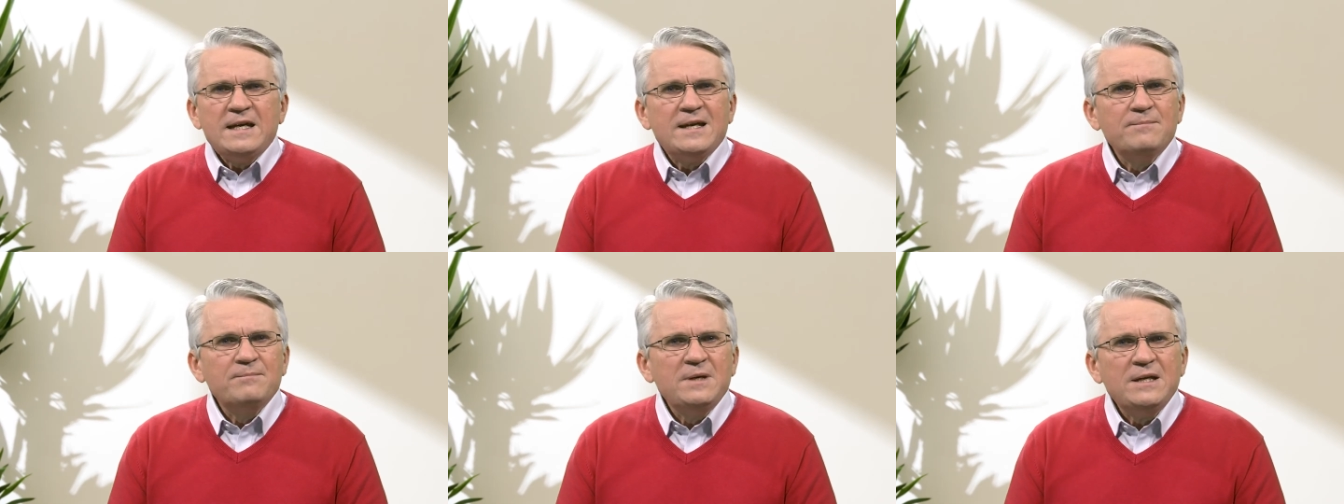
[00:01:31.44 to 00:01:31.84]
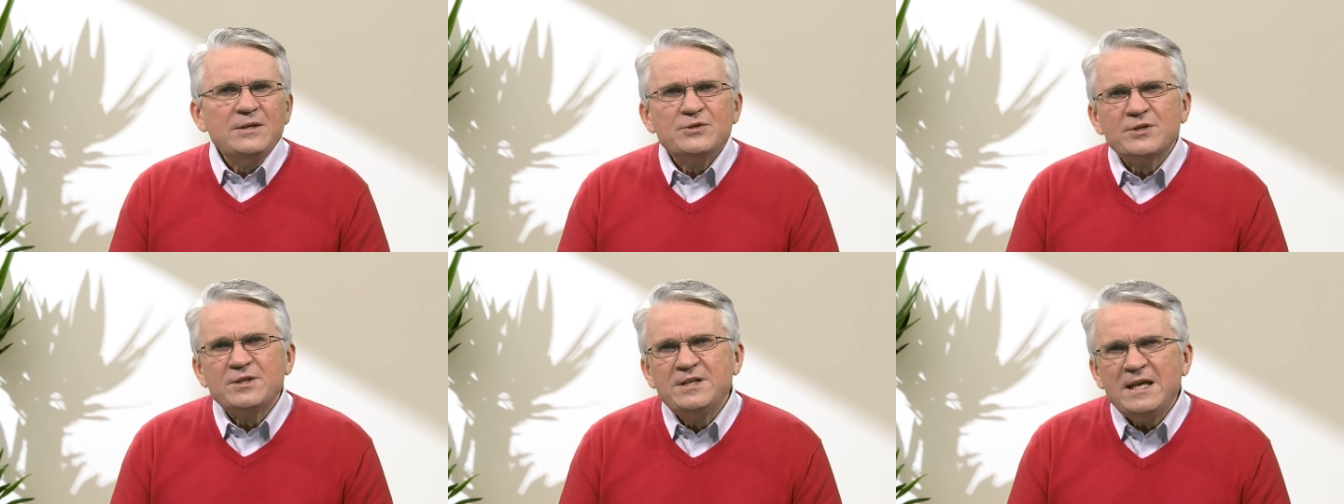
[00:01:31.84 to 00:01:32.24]
It
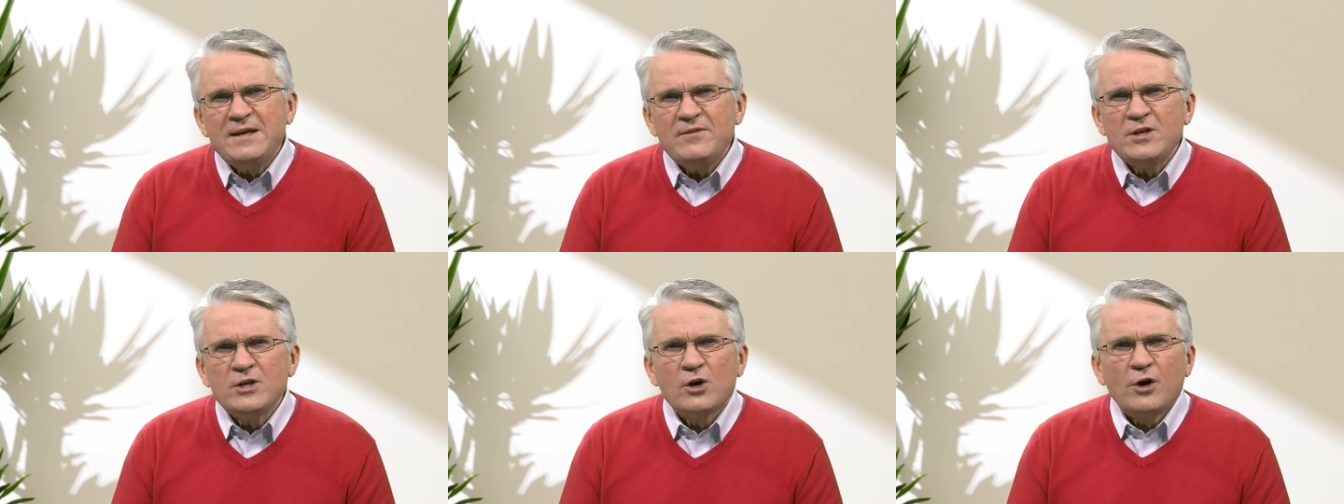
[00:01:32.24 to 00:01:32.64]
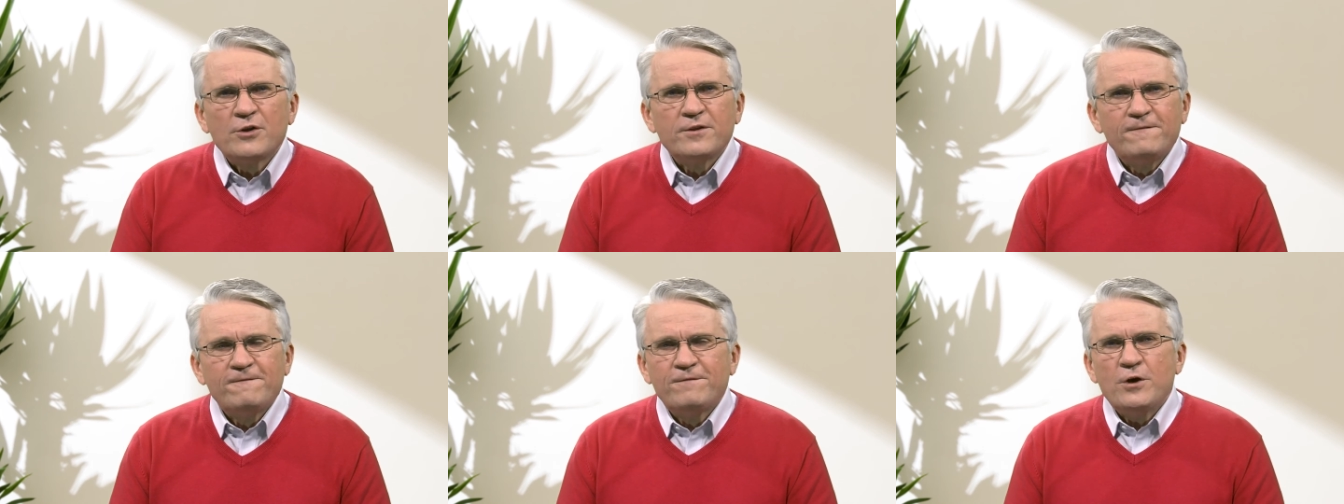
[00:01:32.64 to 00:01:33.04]
means giving
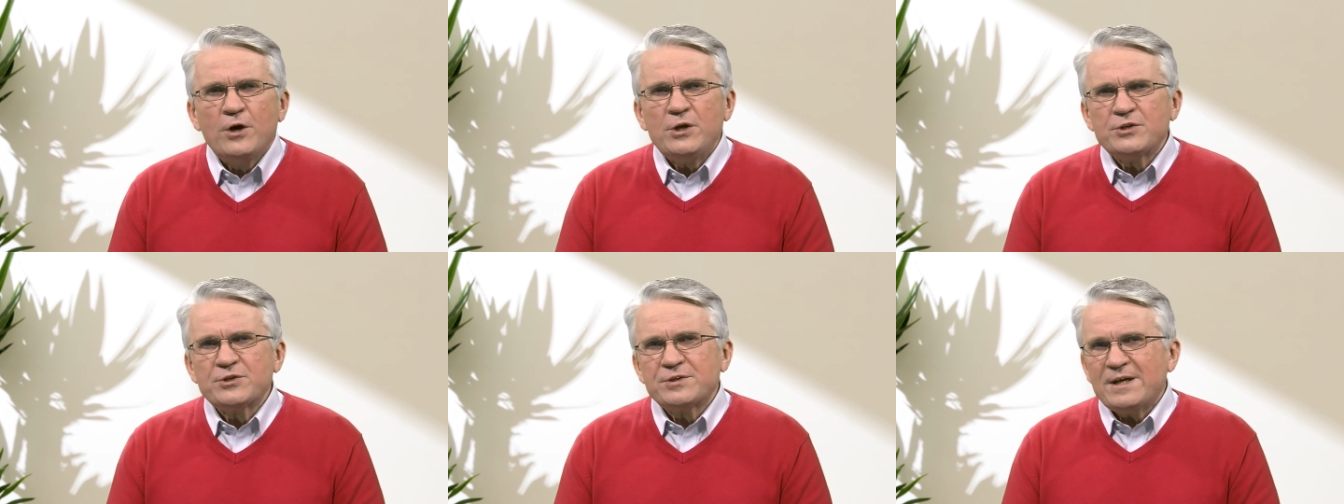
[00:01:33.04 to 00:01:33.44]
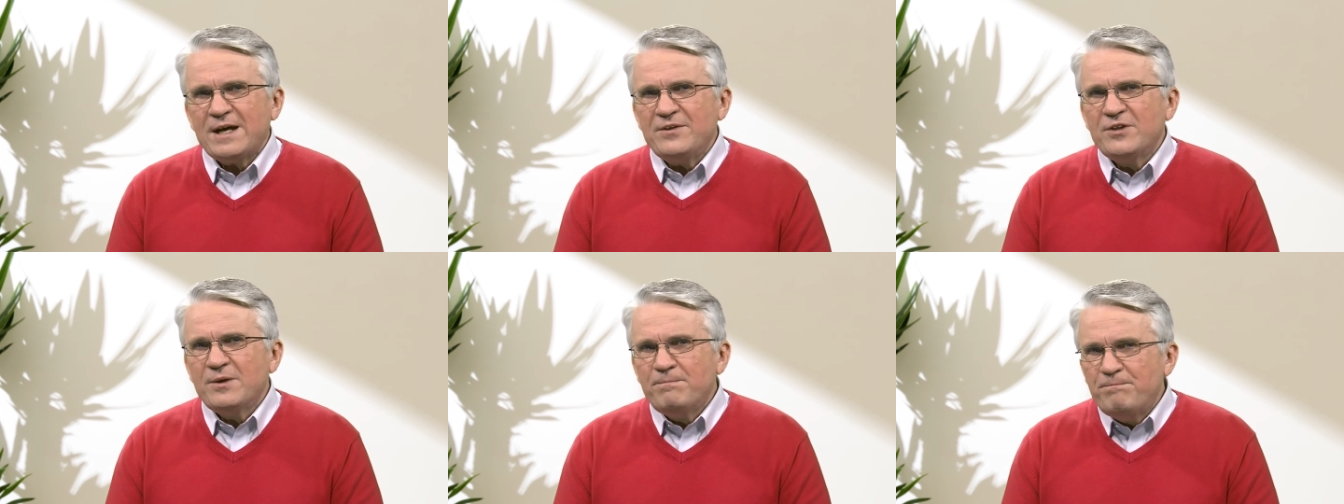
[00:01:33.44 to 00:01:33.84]
God the first
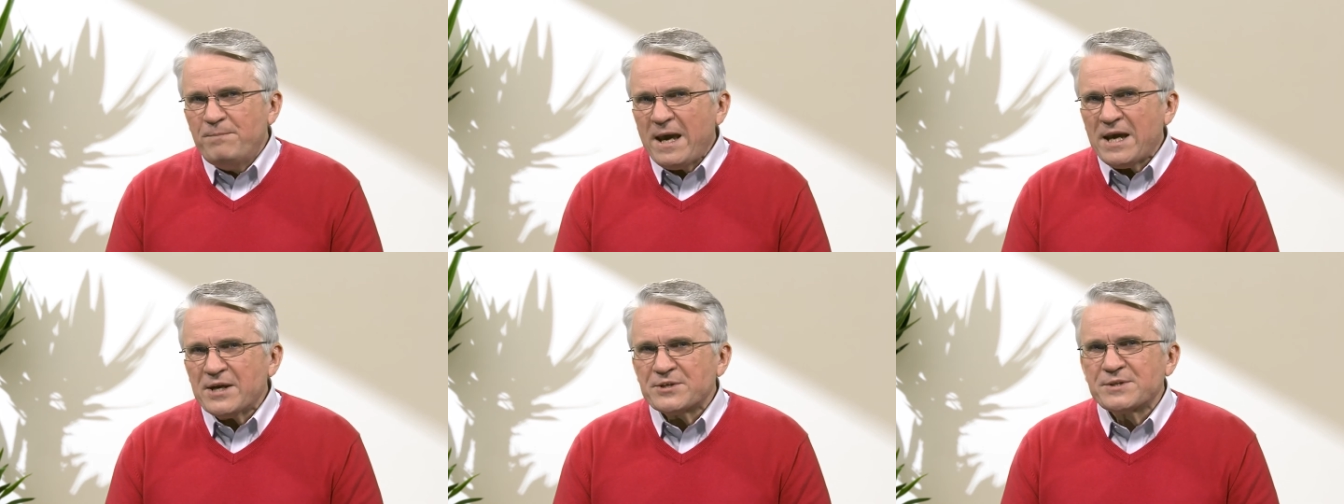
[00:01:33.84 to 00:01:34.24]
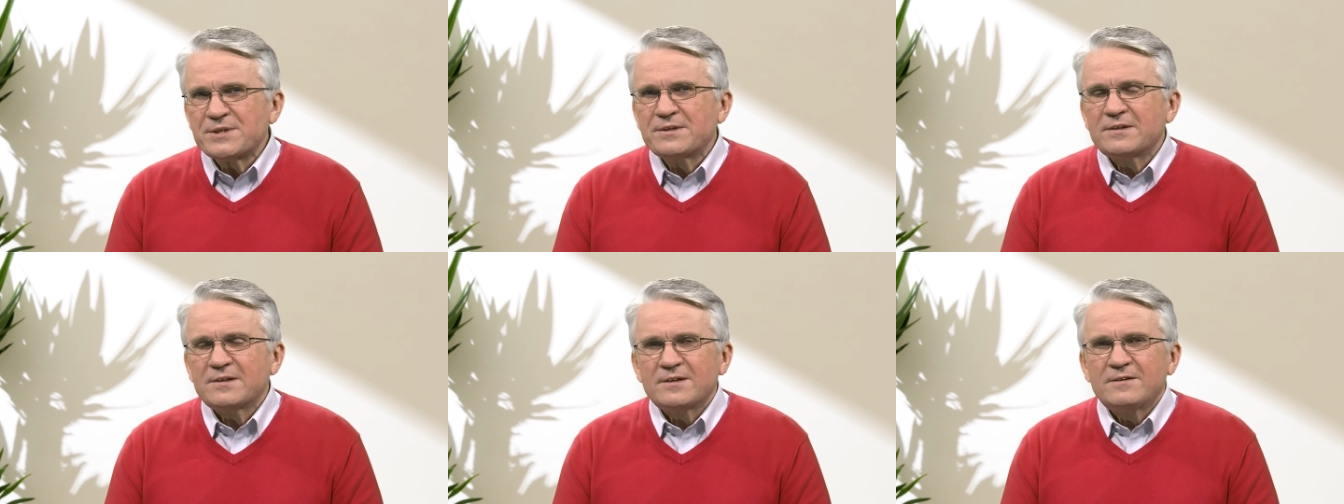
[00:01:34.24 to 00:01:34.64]
and the
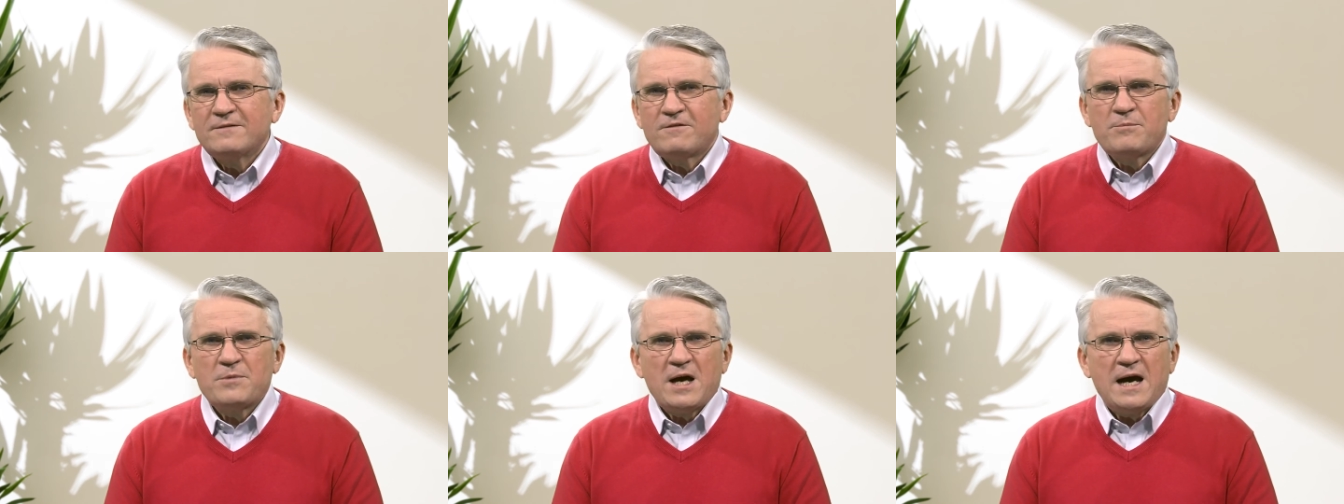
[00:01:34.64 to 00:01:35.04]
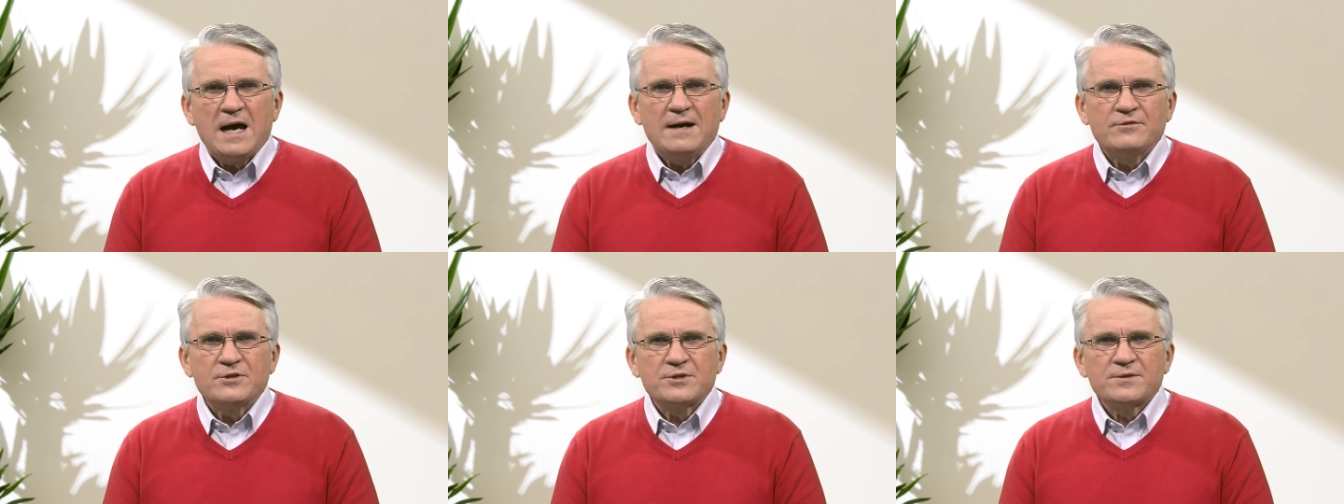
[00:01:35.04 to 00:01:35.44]
best from the
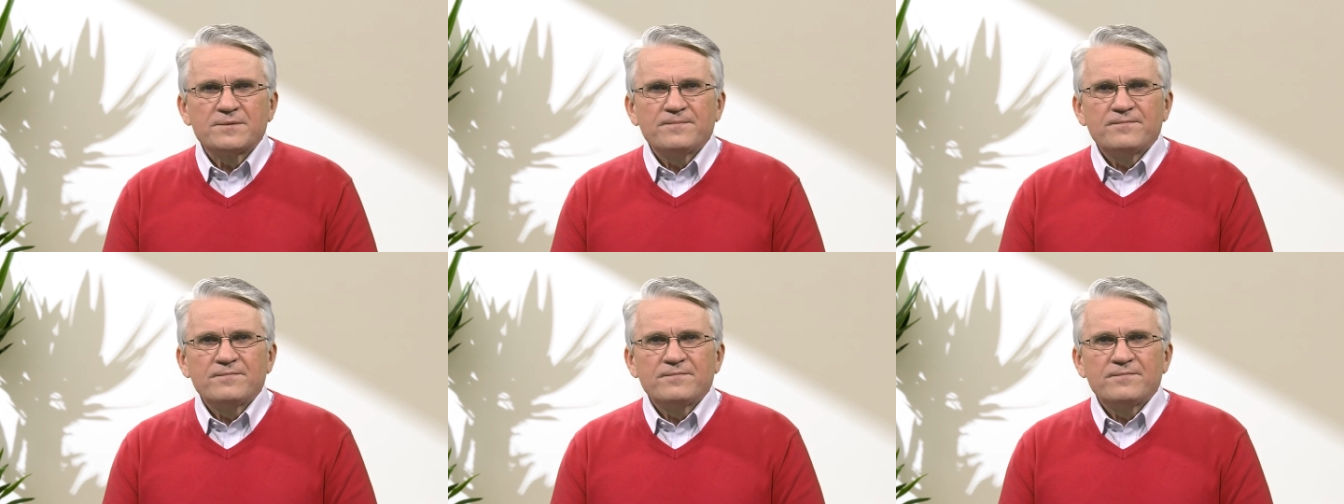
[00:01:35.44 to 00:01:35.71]
harvest.